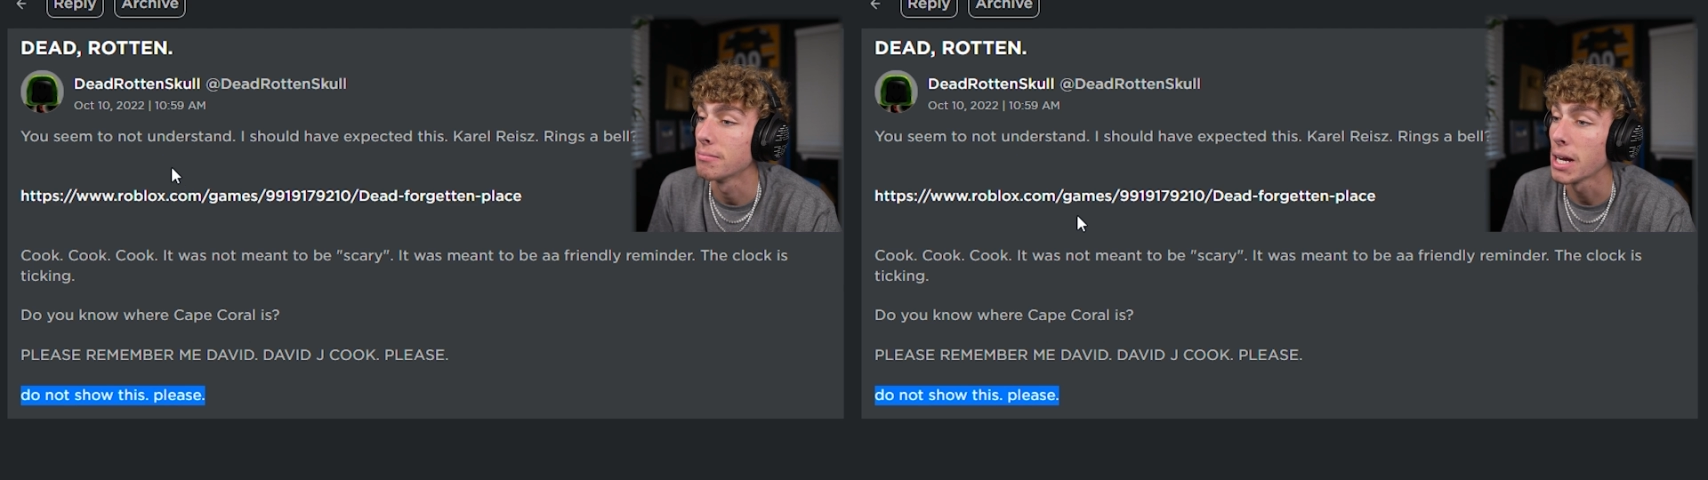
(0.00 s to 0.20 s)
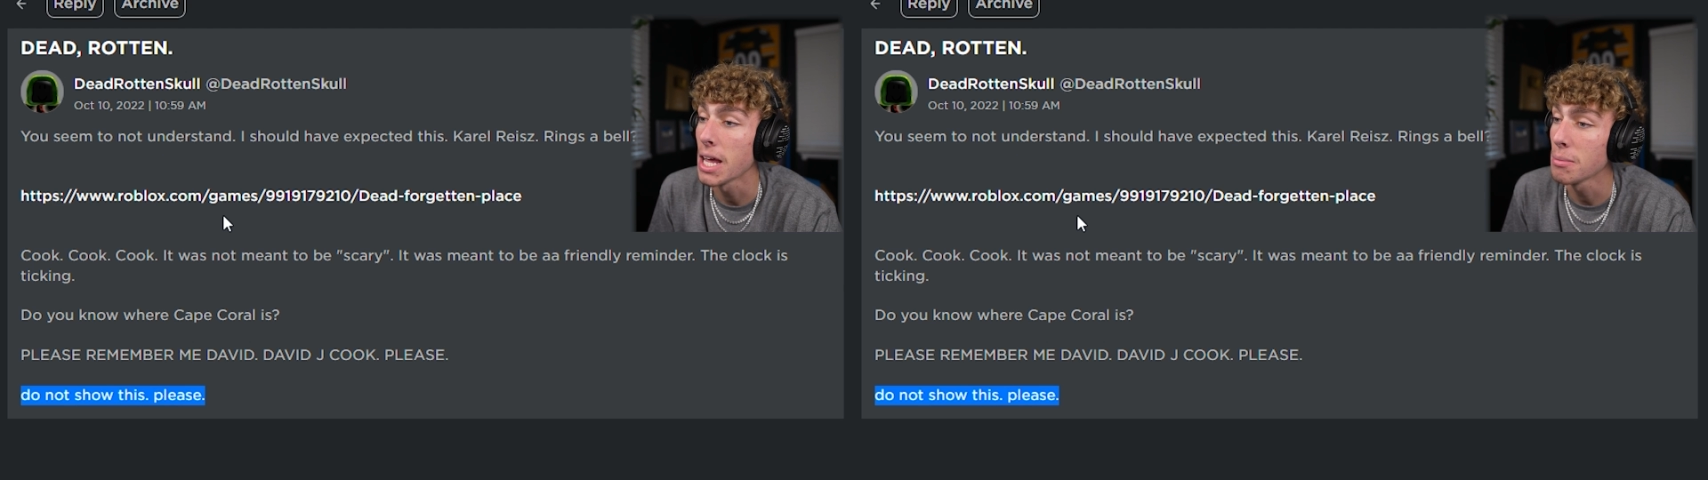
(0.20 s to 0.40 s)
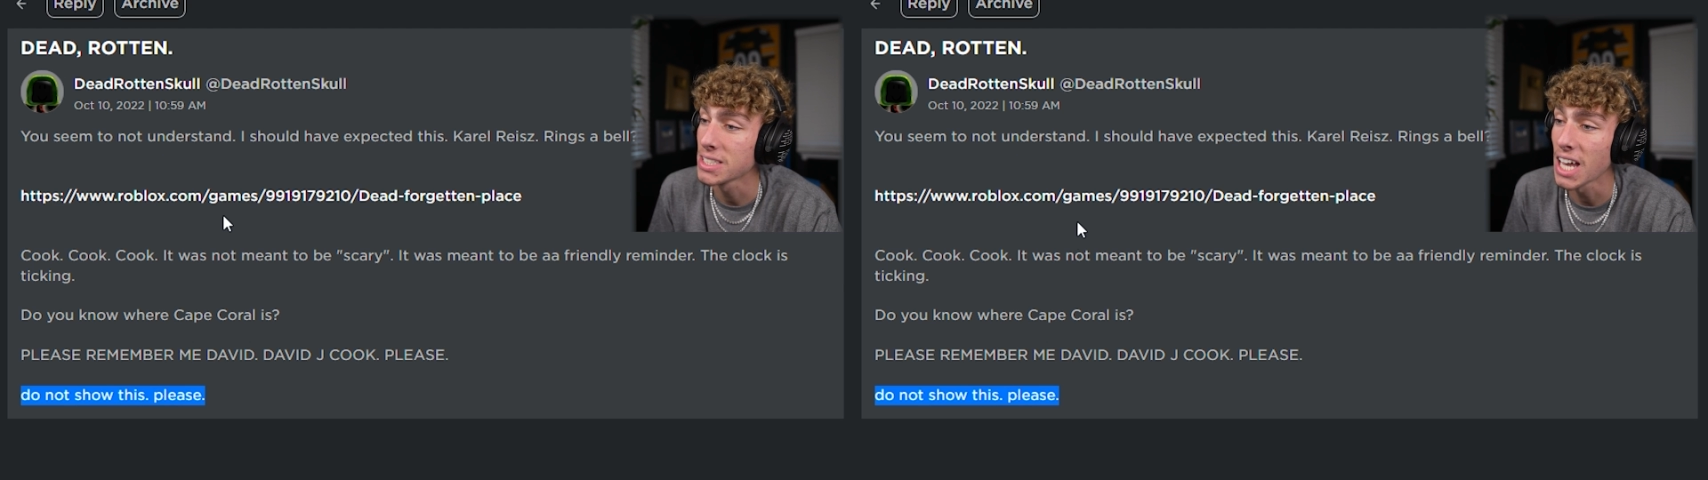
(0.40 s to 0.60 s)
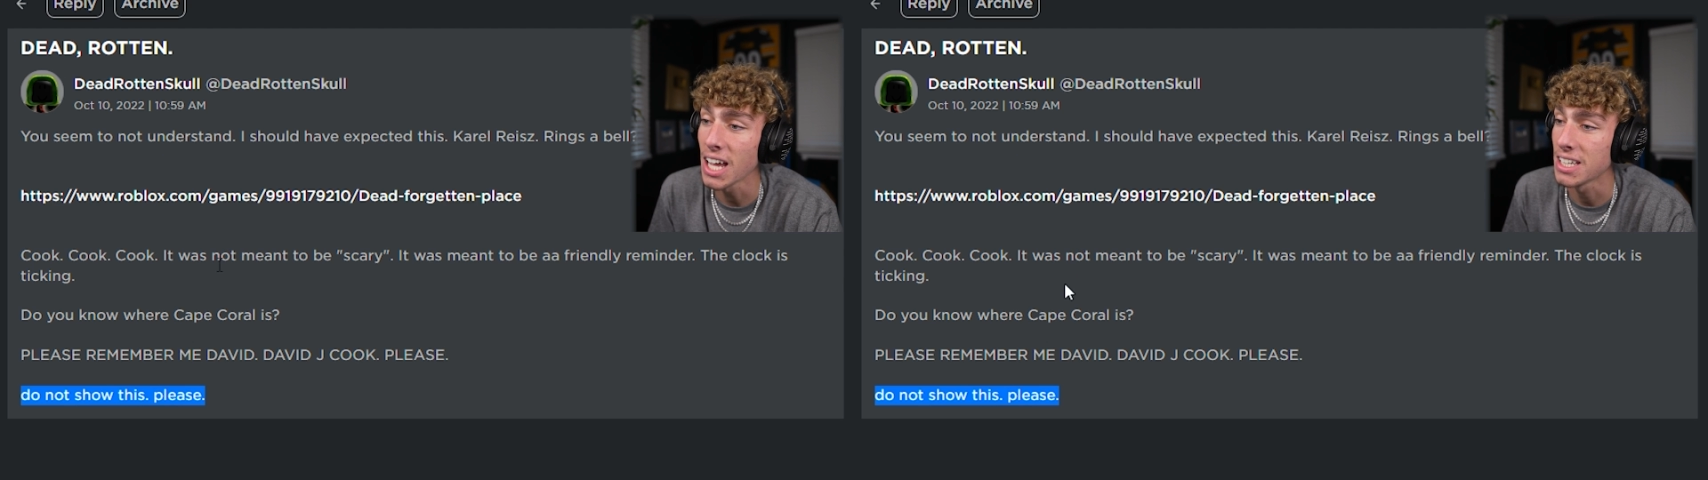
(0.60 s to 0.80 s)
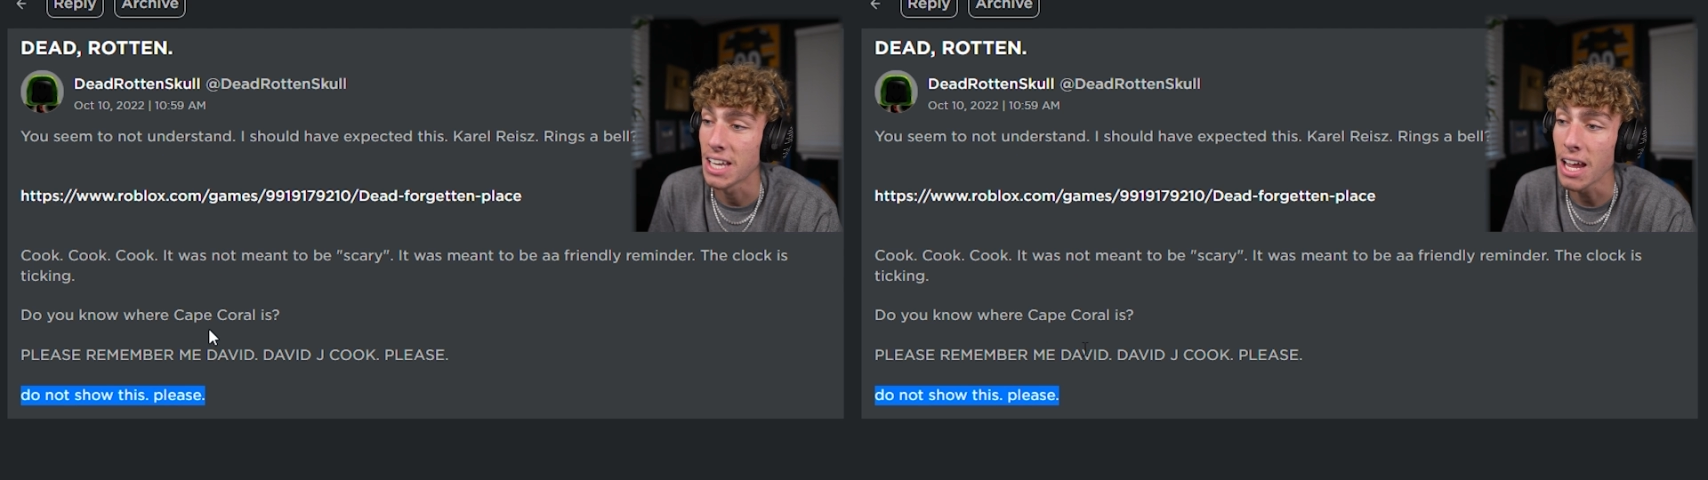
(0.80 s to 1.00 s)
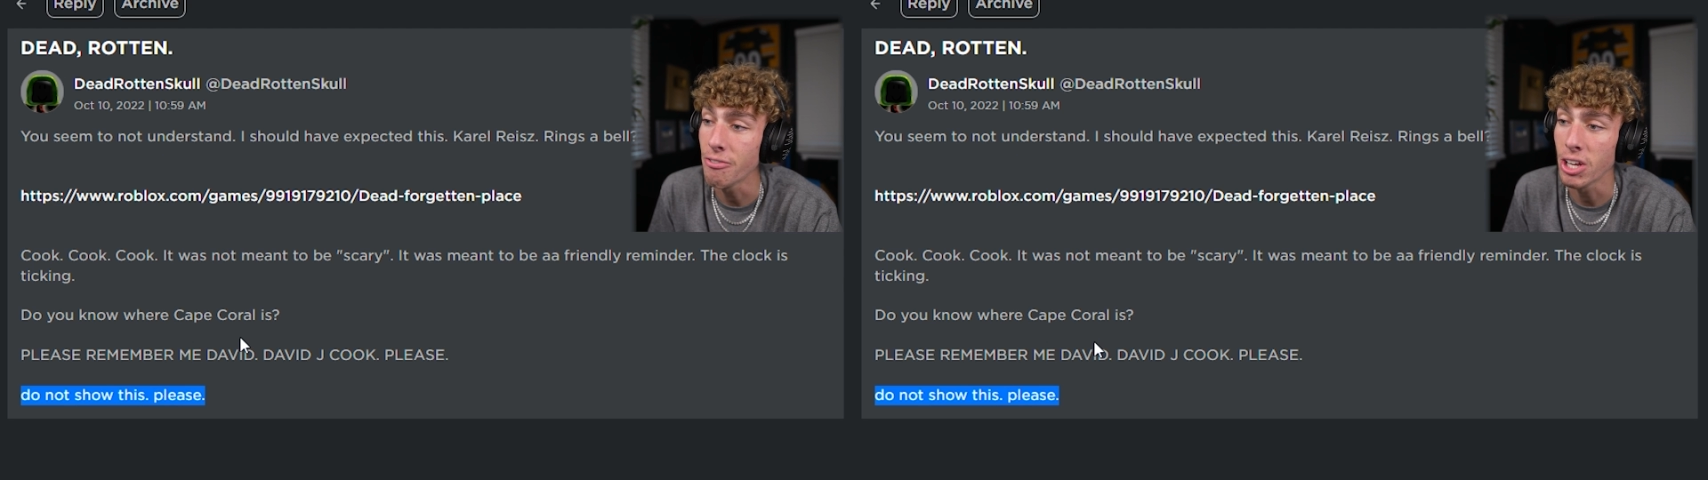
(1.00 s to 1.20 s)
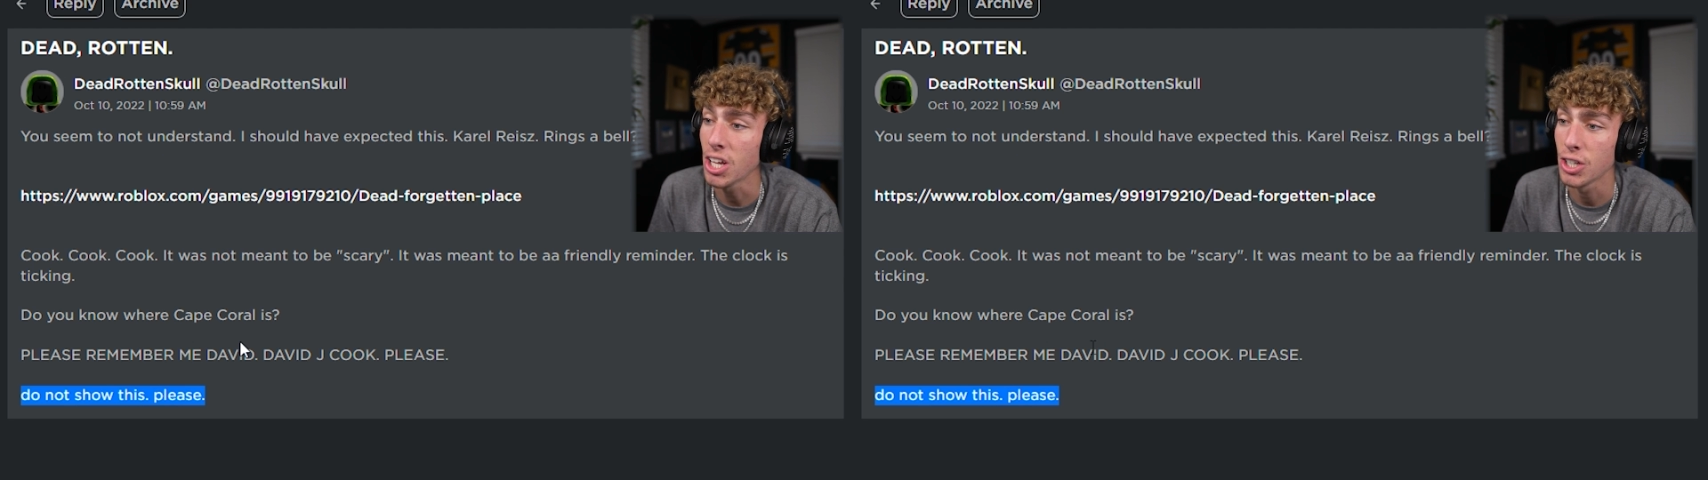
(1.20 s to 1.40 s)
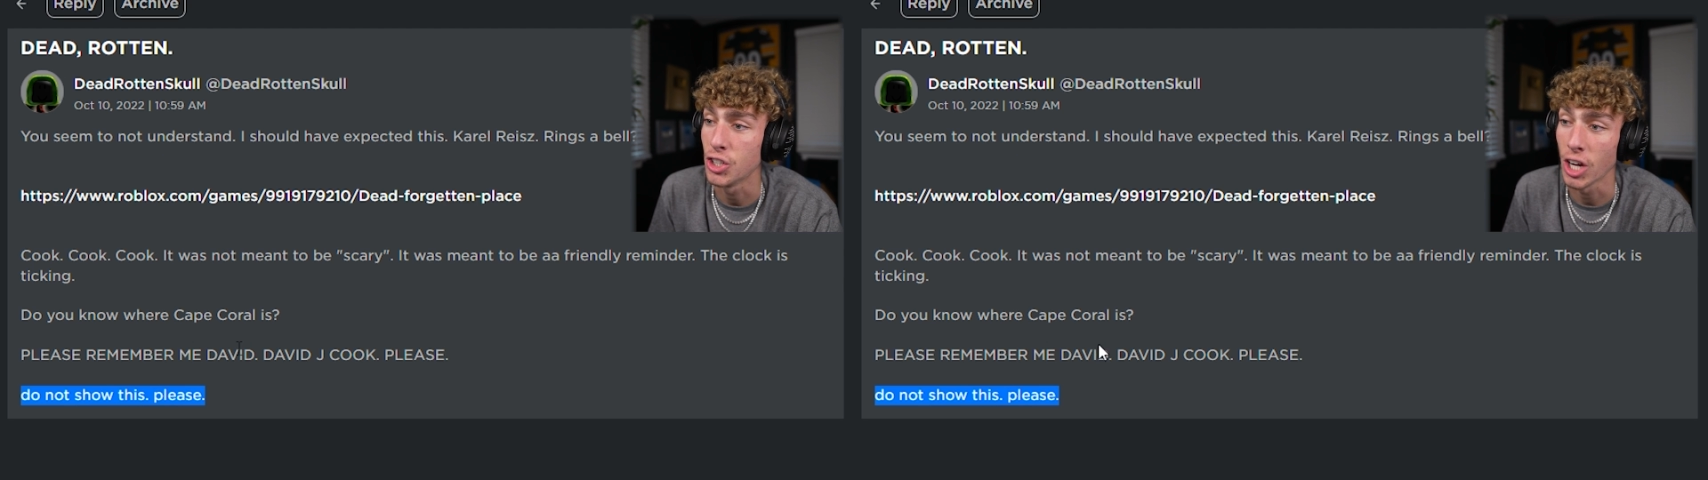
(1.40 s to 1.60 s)
My name is not
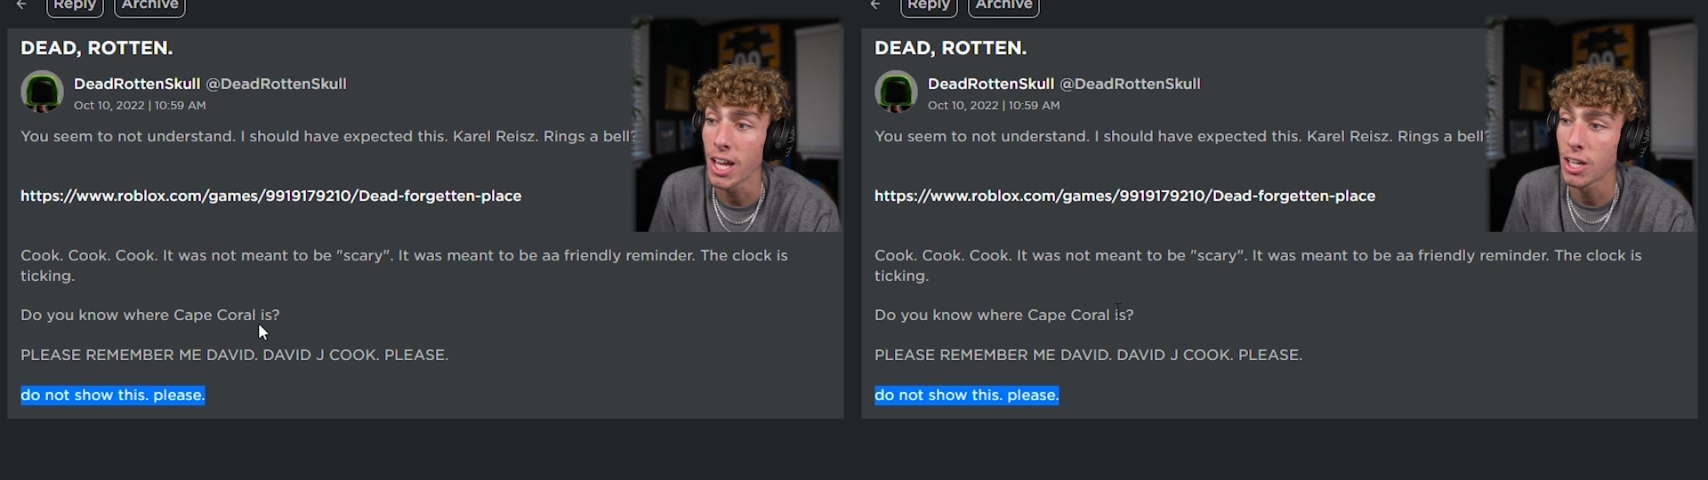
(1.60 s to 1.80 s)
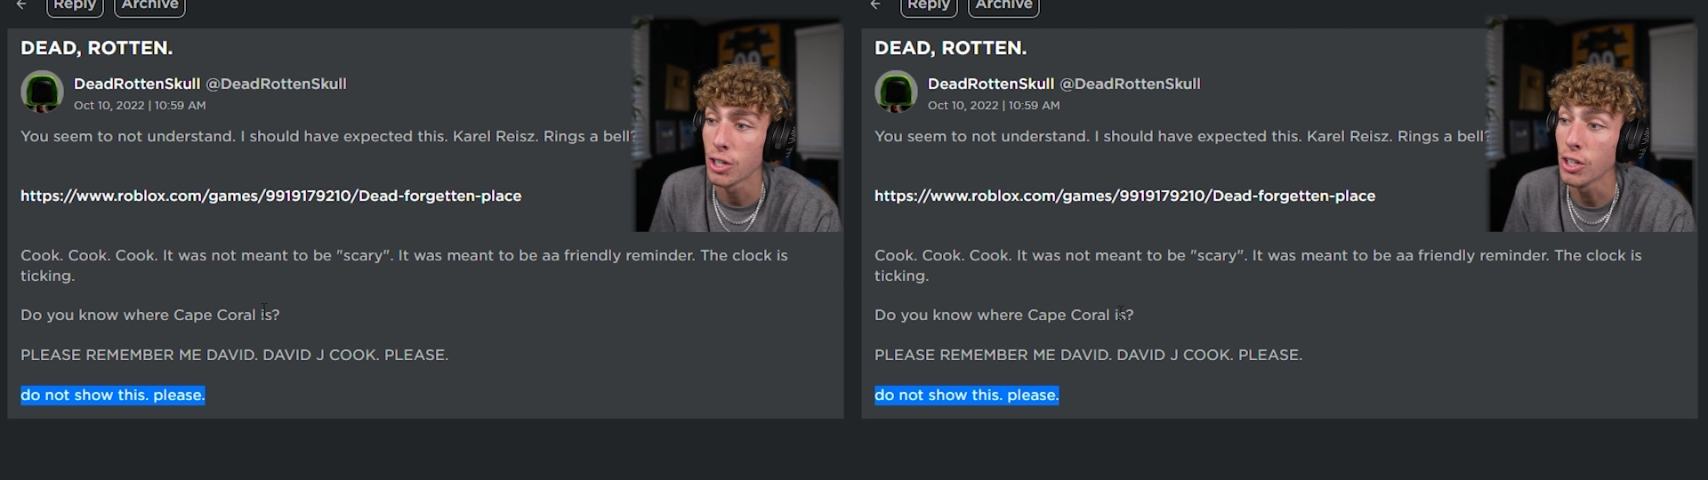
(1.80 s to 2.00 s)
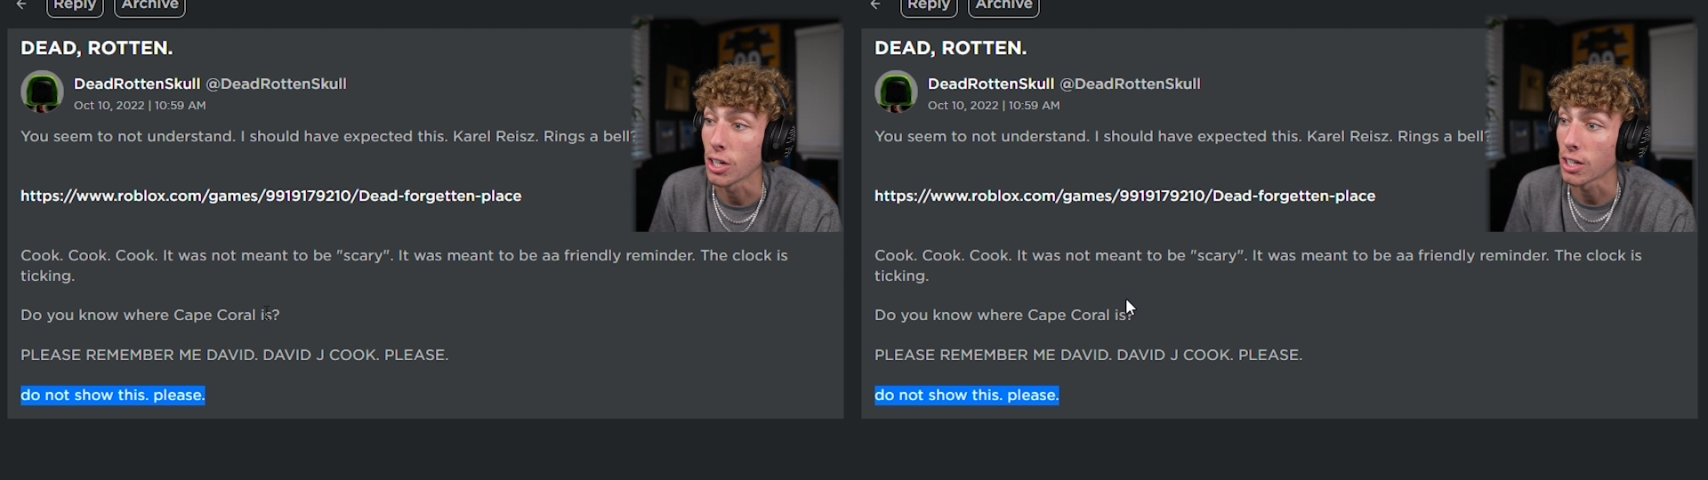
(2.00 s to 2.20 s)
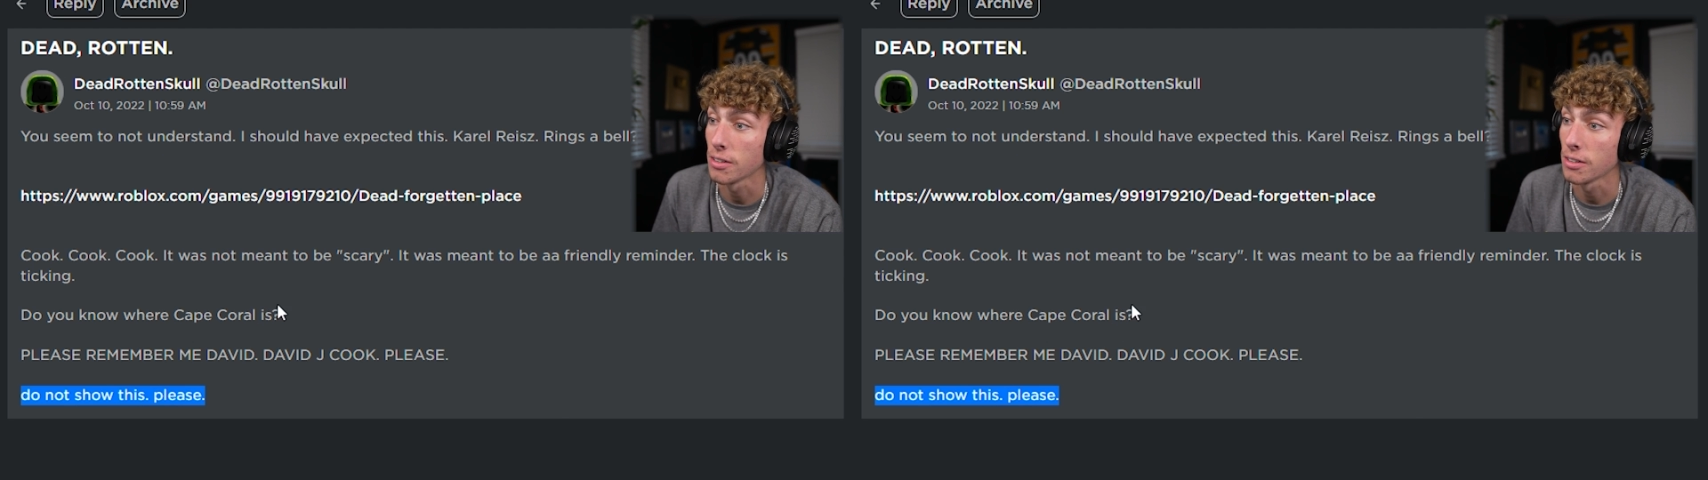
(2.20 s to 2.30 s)
David J. Cook.